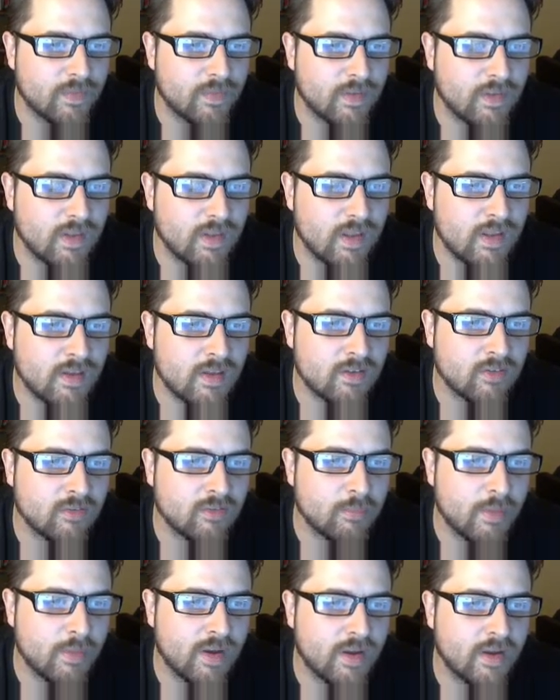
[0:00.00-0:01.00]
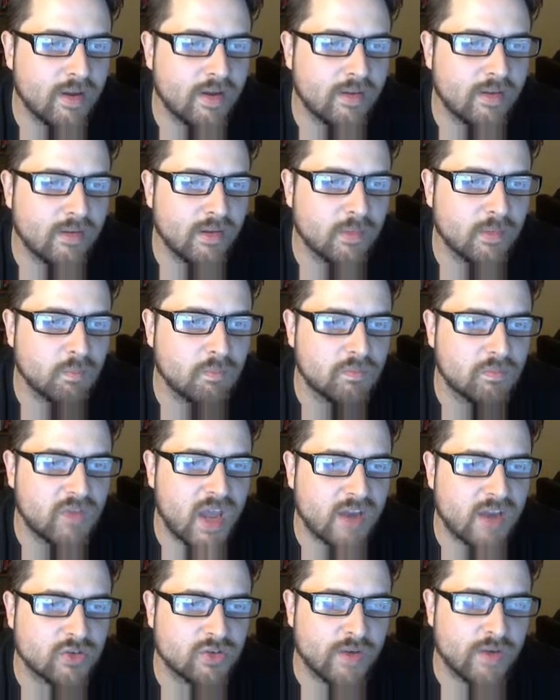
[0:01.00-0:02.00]
is my
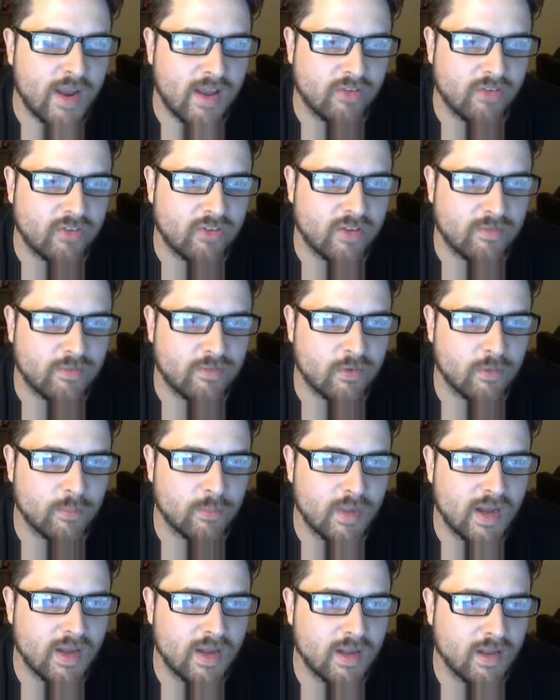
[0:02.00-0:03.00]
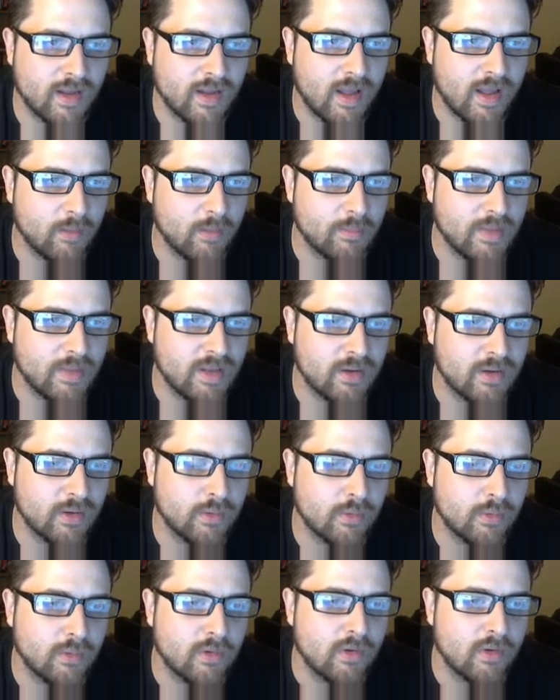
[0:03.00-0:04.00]
texture asset for my albedo,
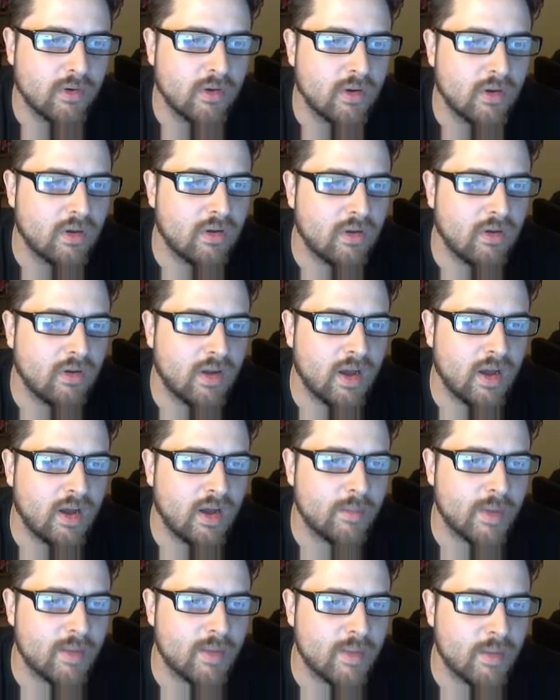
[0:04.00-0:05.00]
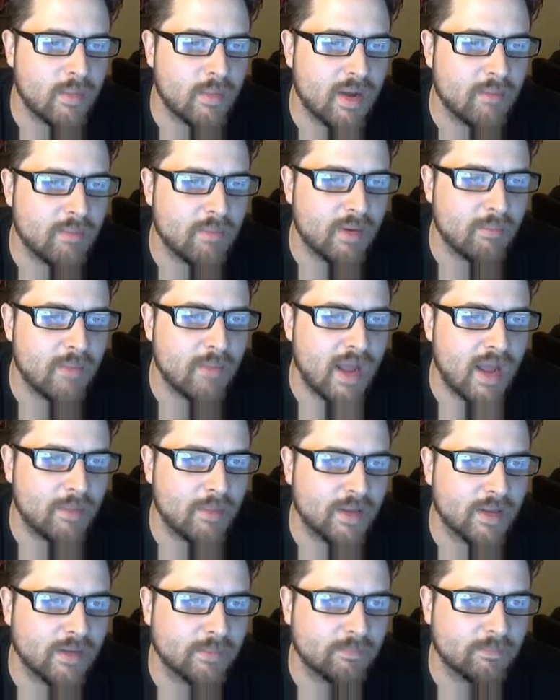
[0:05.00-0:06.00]
and then my bump mapping
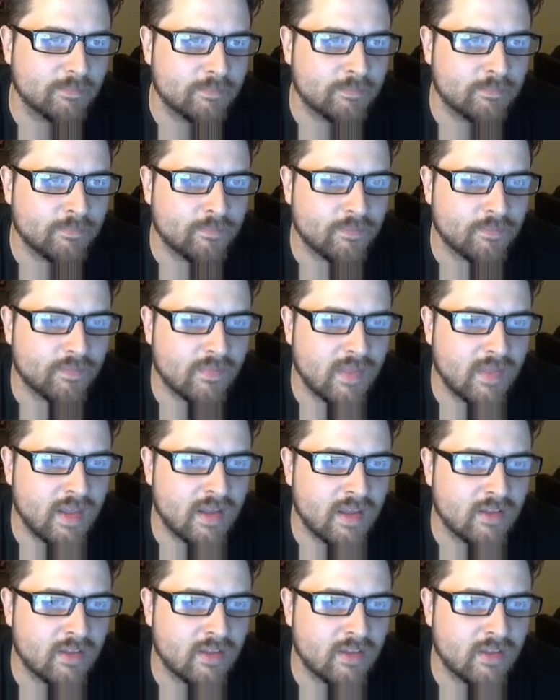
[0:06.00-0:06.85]
is